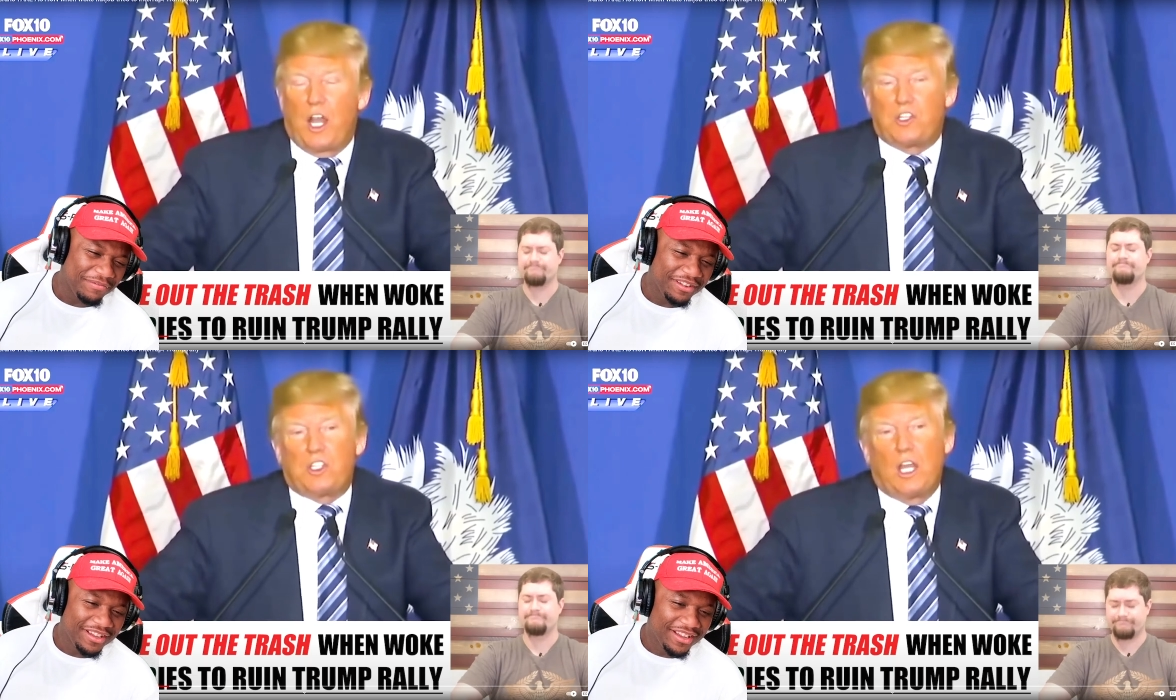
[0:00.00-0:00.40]

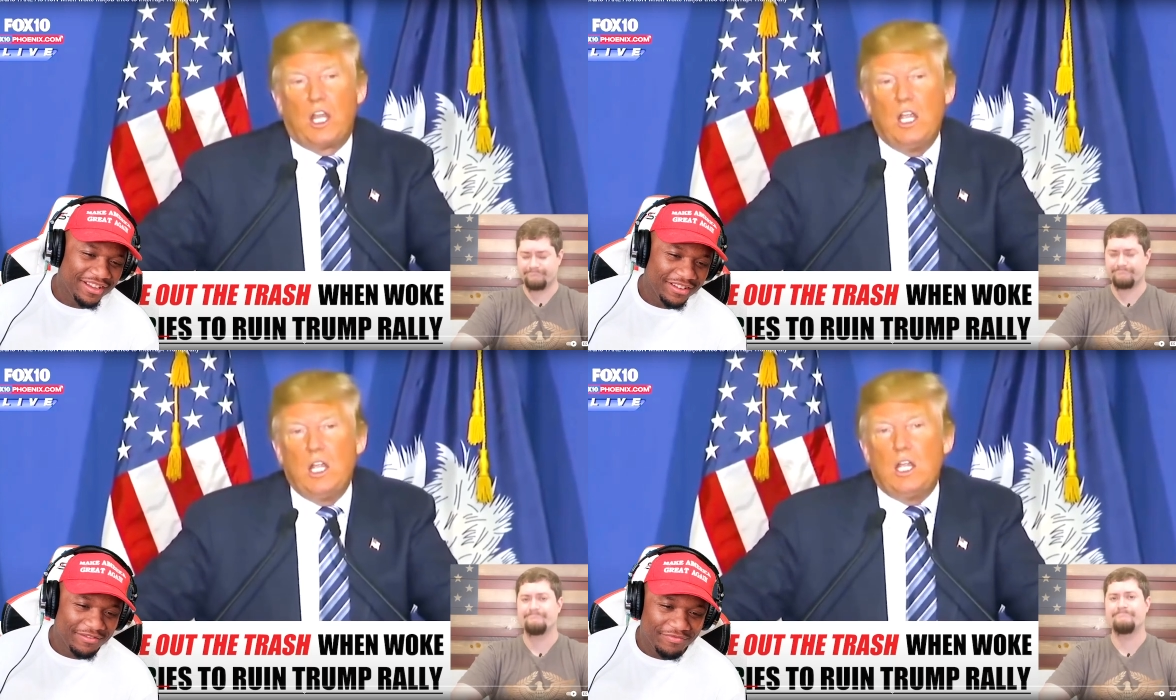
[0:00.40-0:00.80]

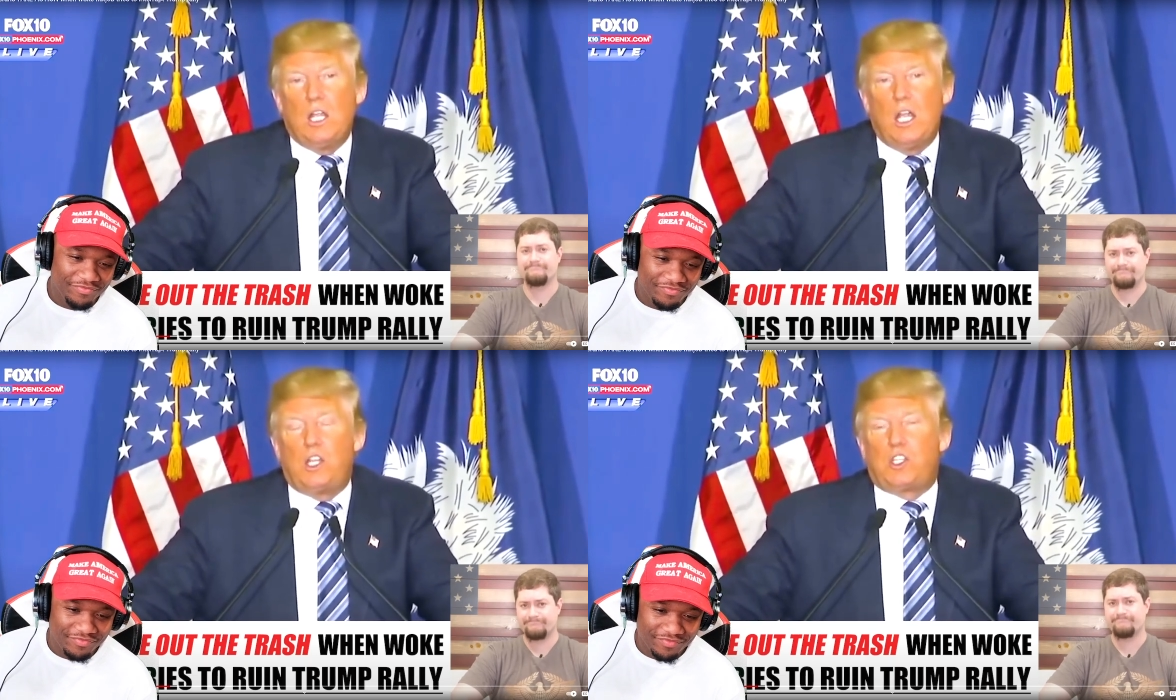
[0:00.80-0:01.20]
Speaker 1: disgusting.
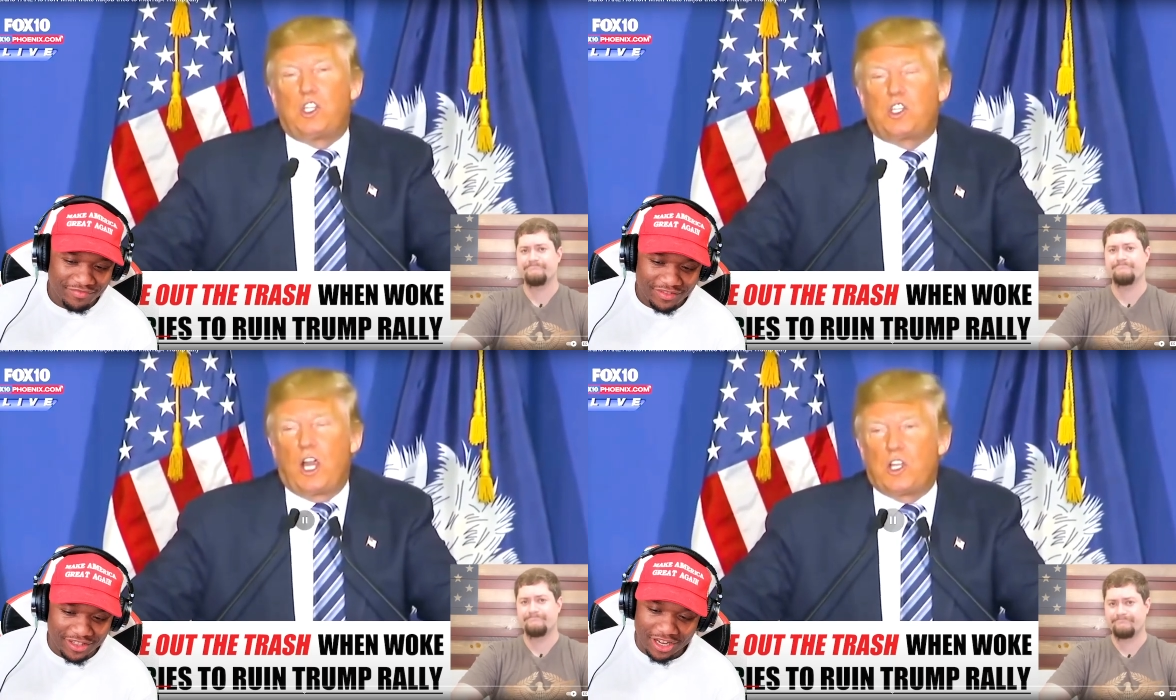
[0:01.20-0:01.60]

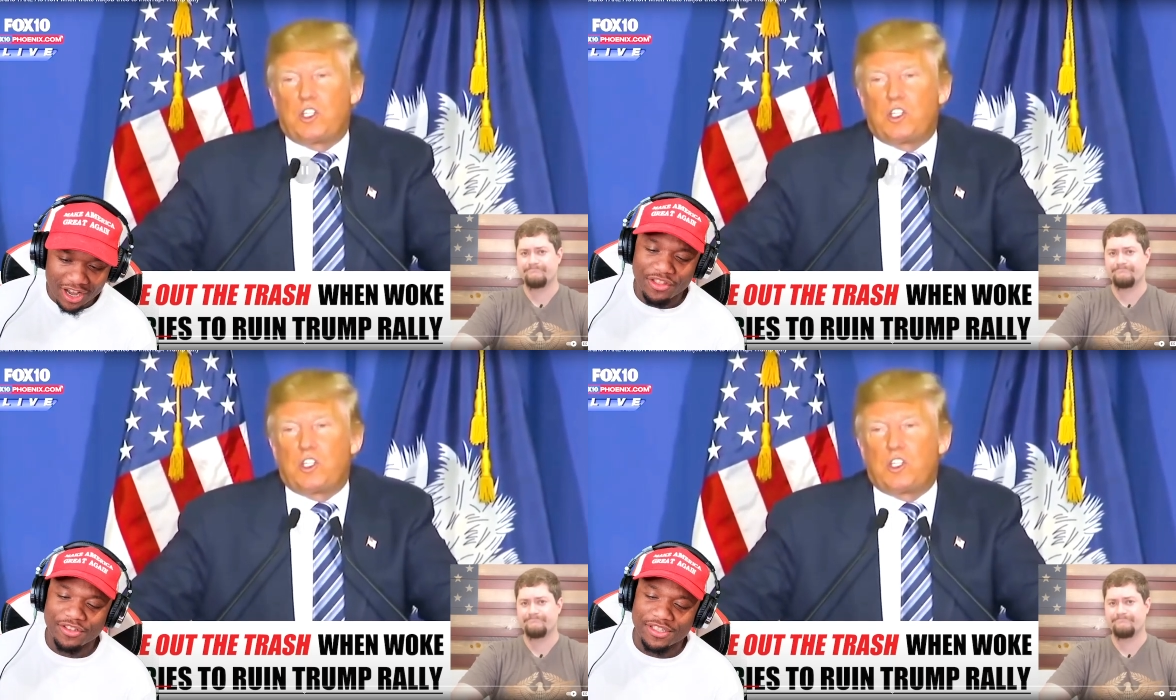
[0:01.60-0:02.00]
It's the
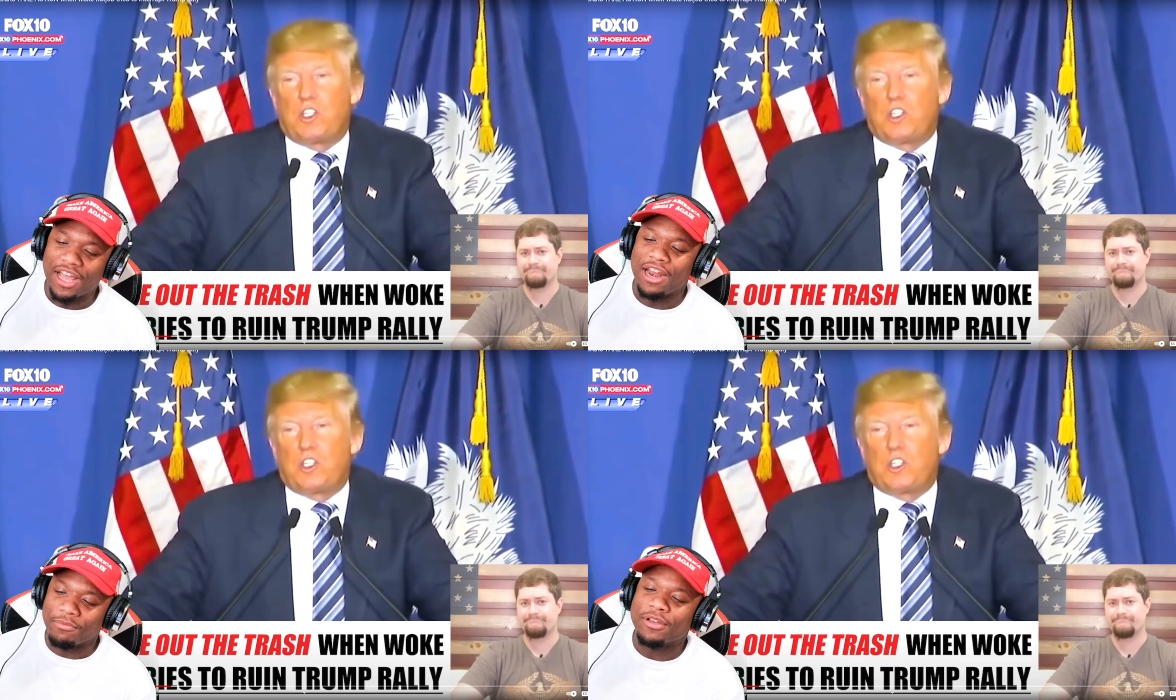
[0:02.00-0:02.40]
Speaker 2: disgusting. Other
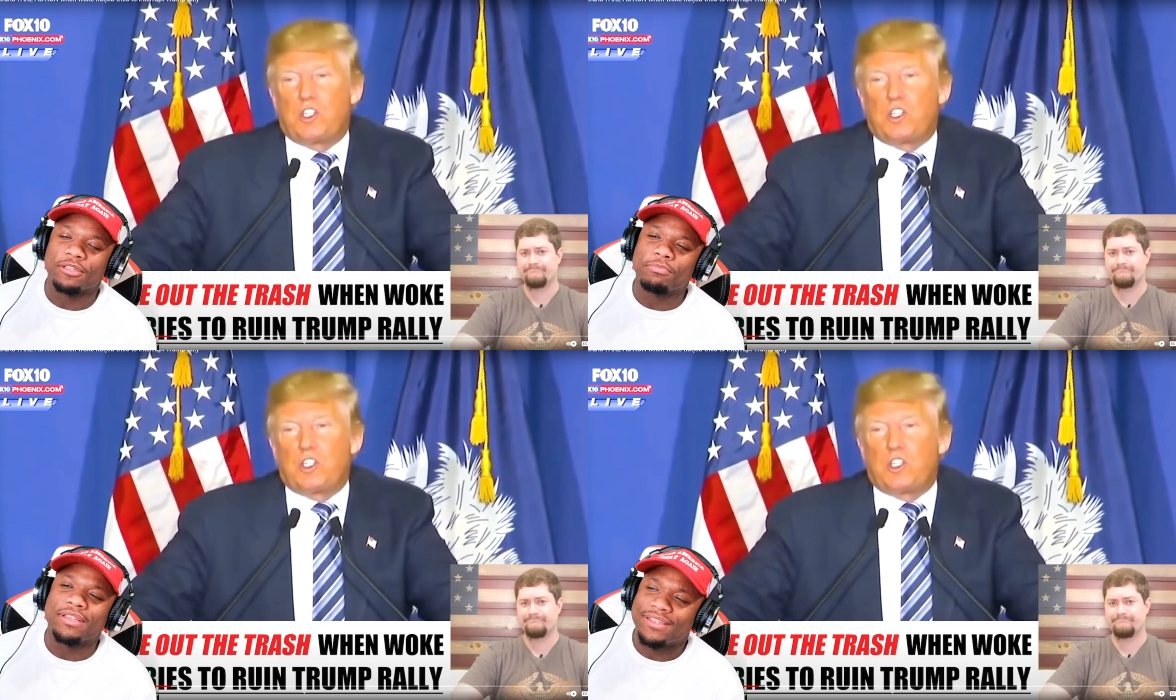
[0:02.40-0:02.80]
side
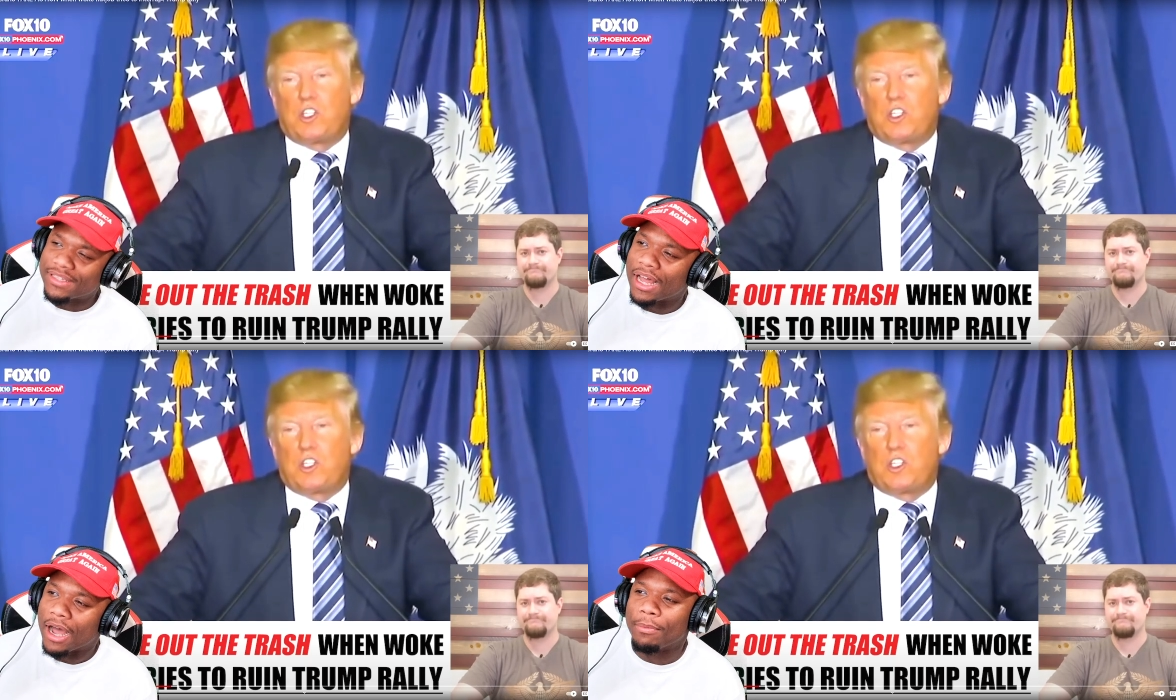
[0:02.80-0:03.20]
must be
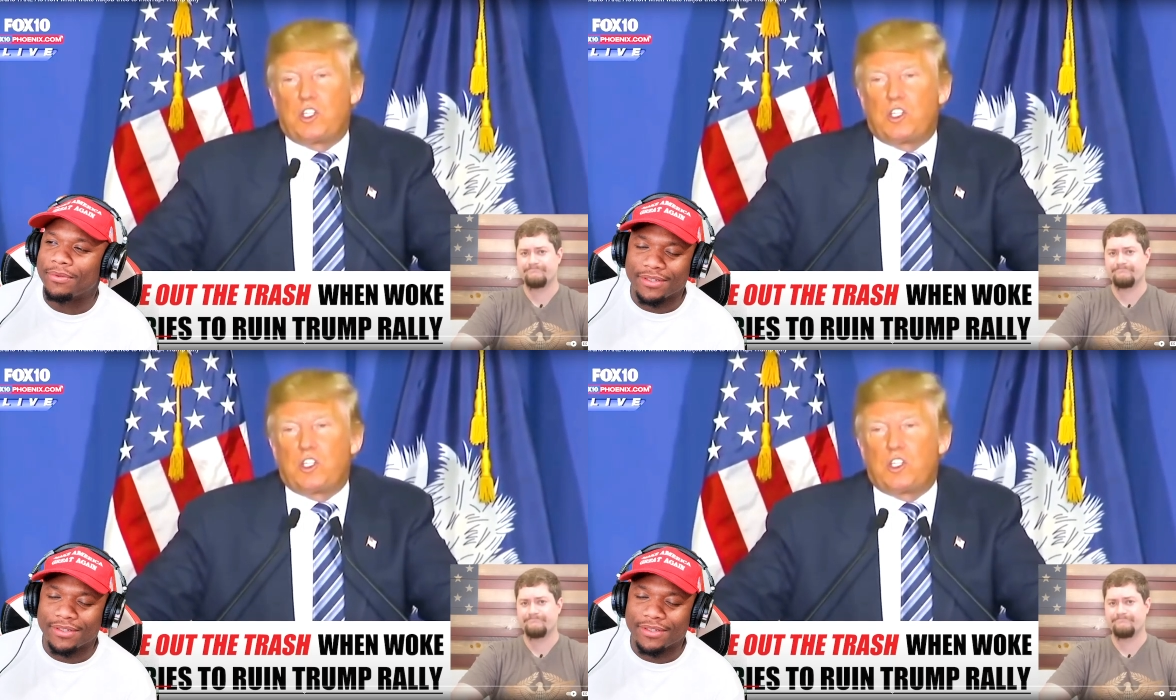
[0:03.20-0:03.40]
stopped.